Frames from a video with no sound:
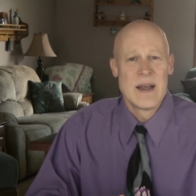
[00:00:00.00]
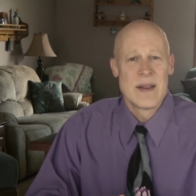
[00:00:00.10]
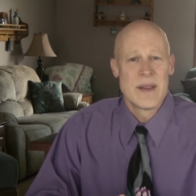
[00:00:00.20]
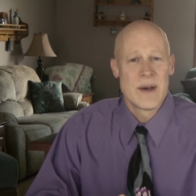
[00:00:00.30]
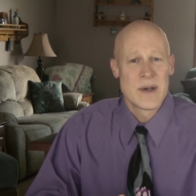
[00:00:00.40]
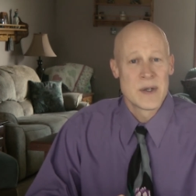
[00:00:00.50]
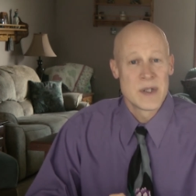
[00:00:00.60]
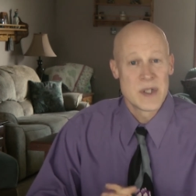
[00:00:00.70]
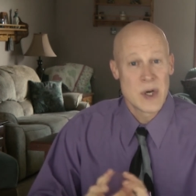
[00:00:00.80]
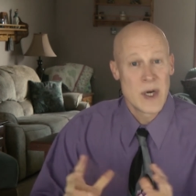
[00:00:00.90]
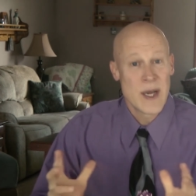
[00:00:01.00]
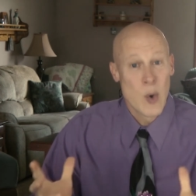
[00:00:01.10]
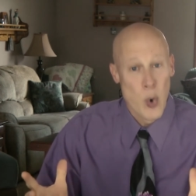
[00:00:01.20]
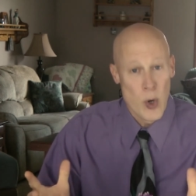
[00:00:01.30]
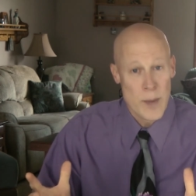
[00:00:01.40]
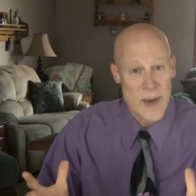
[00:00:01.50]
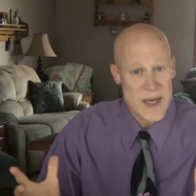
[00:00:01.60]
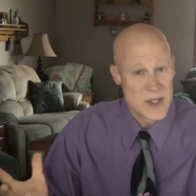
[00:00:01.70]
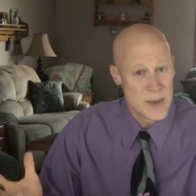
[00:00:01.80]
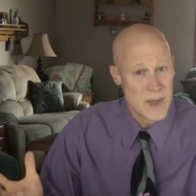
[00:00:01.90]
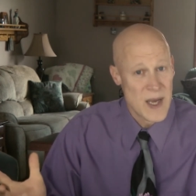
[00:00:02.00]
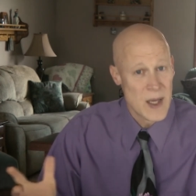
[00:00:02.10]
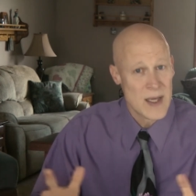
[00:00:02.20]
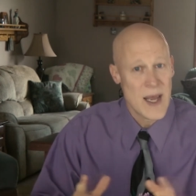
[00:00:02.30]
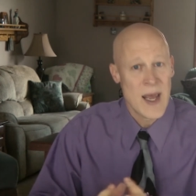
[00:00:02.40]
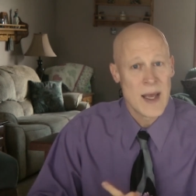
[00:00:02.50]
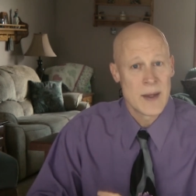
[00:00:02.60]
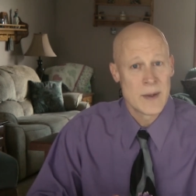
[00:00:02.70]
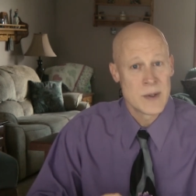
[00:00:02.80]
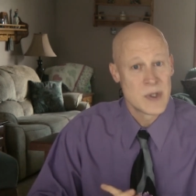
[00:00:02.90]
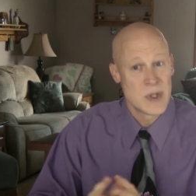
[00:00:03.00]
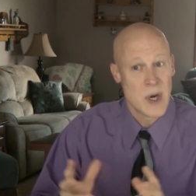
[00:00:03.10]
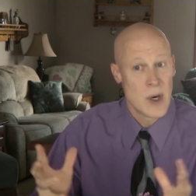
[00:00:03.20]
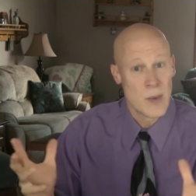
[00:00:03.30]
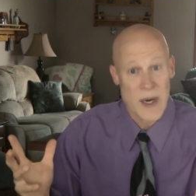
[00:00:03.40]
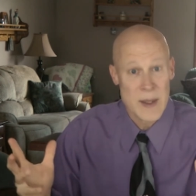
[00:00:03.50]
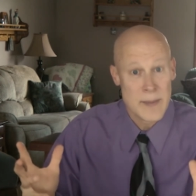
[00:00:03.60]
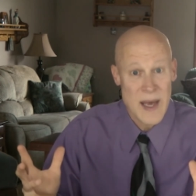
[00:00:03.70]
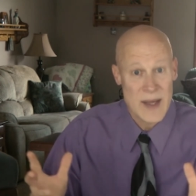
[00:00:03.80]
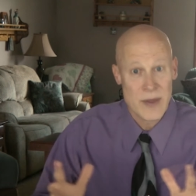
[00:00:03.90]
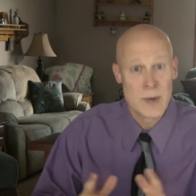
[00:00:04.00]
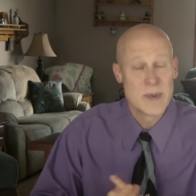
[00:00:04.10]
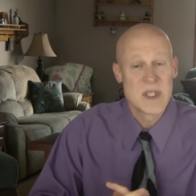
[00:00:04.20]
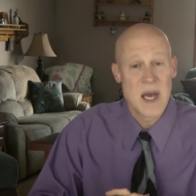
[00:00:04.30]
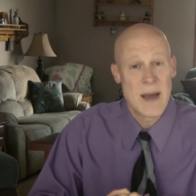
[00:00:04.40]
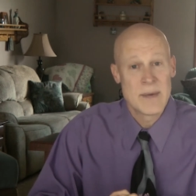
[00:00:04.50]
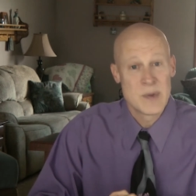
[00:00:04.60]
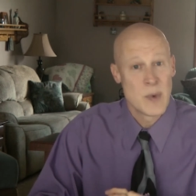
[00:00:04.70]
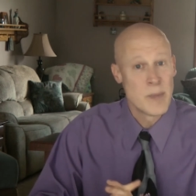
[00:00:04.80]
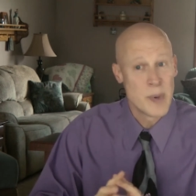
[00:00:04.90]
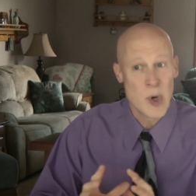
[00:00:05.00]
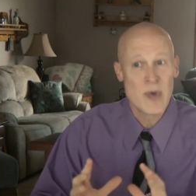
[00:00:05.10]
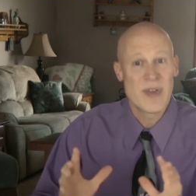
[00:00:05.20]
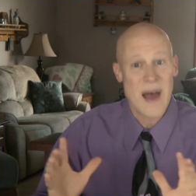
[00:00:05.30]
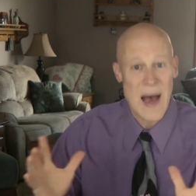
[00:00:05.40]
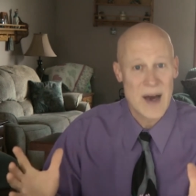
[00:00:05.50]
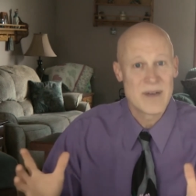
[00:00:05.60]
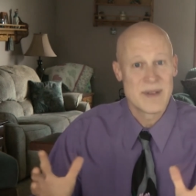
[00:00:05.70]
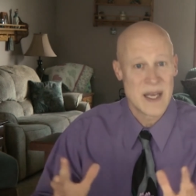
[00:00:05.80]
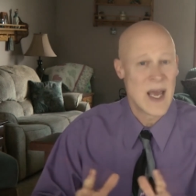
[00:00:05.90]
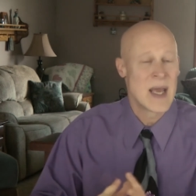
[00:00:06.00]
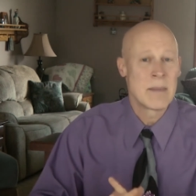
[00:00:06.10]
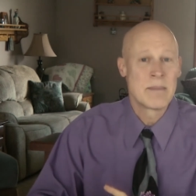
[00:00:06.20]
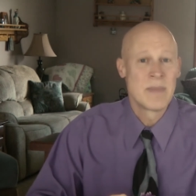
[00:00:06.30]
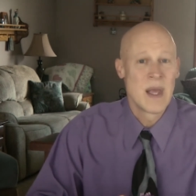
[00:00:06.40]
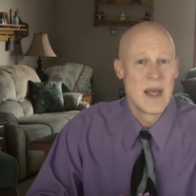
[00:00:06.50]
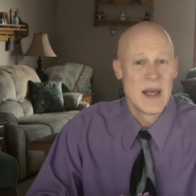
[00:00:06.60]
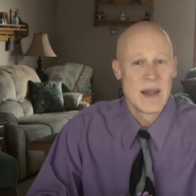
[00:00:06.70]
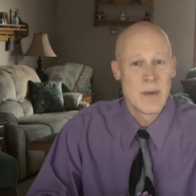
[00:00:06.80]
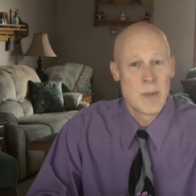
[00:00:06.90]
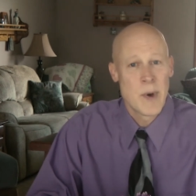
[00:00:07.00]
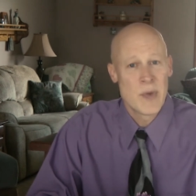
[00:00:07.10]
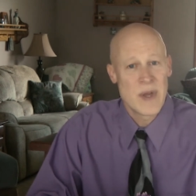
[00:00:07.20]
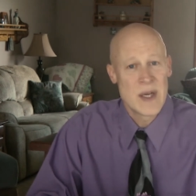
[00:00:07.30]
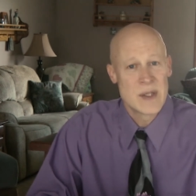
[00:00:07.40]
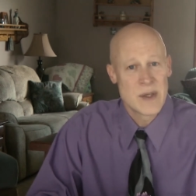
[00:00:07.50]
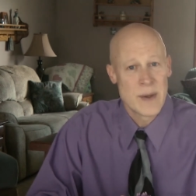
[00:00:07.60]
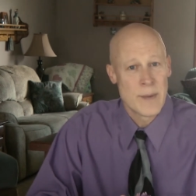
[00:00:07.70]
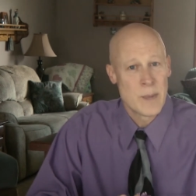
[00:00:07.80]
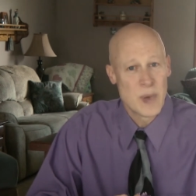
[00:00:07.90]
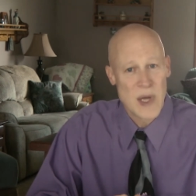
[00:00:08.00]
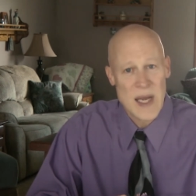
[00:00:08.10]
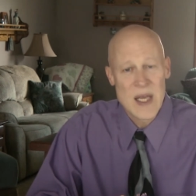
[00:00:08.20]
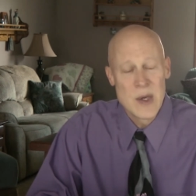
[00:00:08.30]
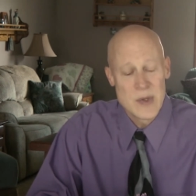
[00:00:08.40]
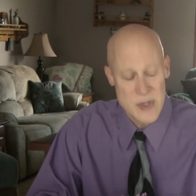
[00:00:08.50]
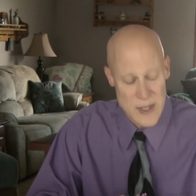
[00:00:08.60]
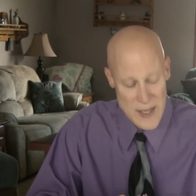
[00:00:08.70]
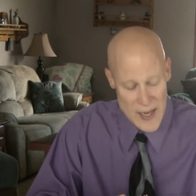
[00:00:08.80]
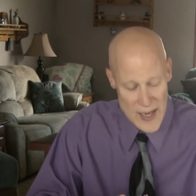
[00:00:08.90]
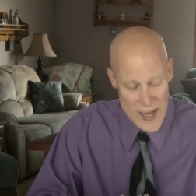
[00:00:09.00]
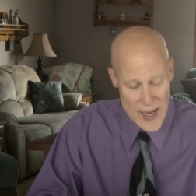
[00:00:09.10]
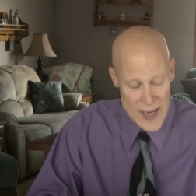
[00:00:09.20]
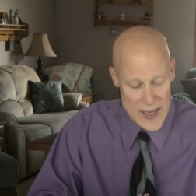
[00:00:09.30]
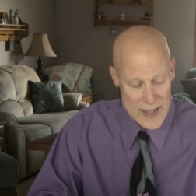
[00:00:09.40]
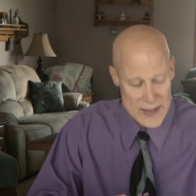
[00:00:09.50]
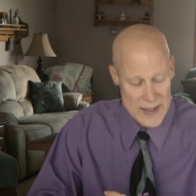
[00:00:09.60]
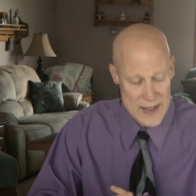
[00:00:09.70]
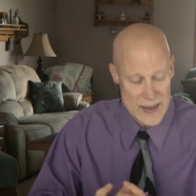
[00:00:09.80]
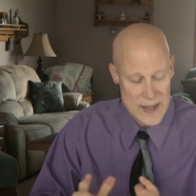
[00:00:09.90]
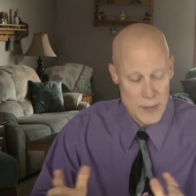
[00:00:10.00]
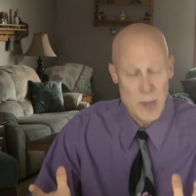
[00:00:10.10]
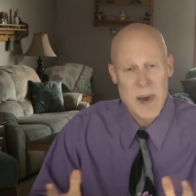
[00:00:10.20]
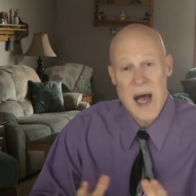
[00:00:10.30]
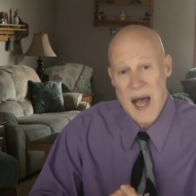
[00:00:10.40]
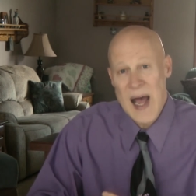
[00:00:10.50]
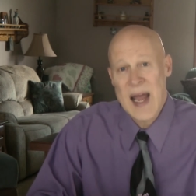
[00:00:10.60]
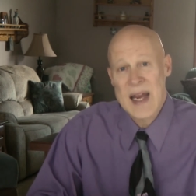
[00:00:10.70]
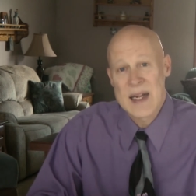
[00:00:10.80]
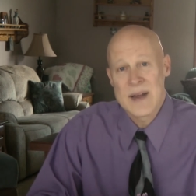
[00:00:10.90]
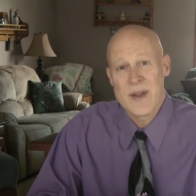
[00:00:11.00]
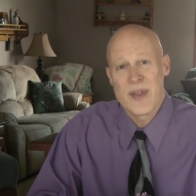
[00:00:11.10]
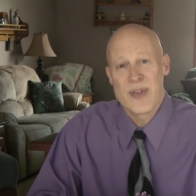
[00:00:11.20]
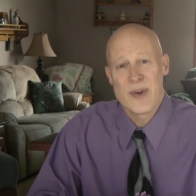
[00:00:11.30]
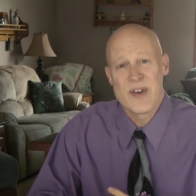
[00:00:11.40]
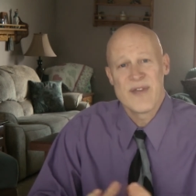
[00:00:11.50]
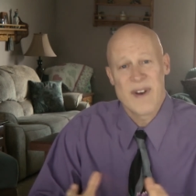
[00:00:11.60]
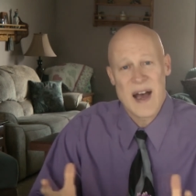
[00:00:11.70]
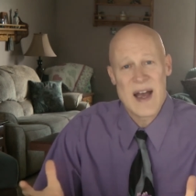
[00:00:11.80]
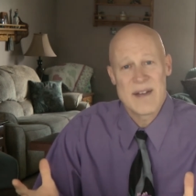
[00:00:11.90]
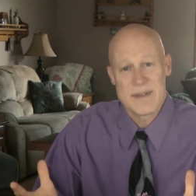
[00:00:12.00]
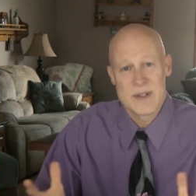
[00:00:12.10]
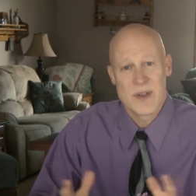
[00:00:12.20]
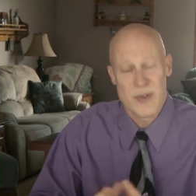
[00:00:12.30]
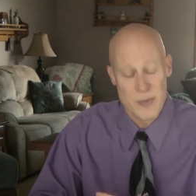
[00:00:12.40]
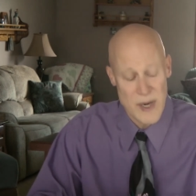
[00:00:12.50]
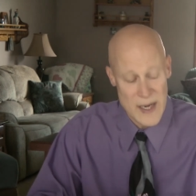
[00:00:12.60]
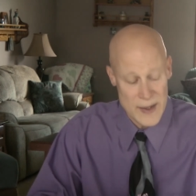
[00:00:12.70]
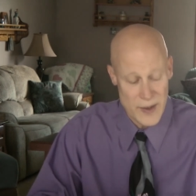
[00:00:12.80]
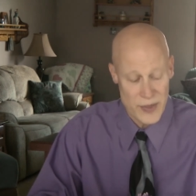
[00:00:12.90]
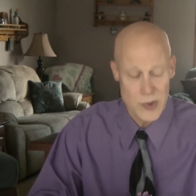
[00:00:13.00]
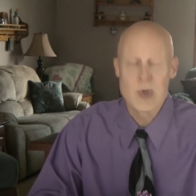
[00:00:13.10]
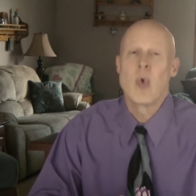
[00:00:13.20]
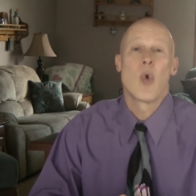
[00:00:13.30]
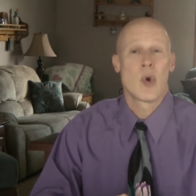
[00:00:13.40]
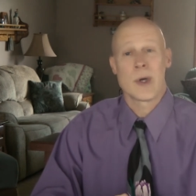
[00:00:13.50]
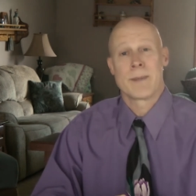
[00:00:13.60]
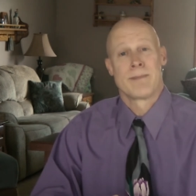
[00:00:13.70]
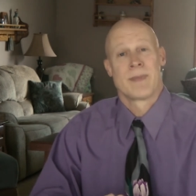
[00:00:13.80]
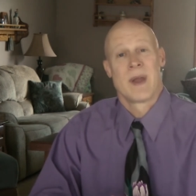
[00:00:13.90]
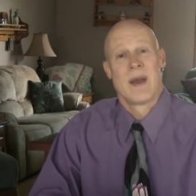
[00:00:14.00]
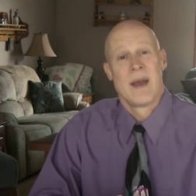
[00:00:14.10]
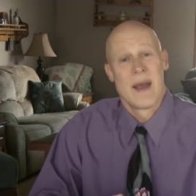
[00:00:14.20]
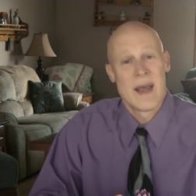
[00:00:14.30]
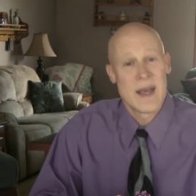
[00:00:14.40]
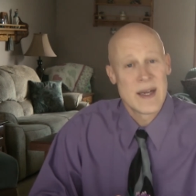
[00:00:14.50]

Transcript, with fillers: their starting quarterback, Jim Kelly, and their star running back, Thurman Thomas, were both out of the game. They were both injured. They were playing Houston, and they were behind 35 to 3 in the third quarter. And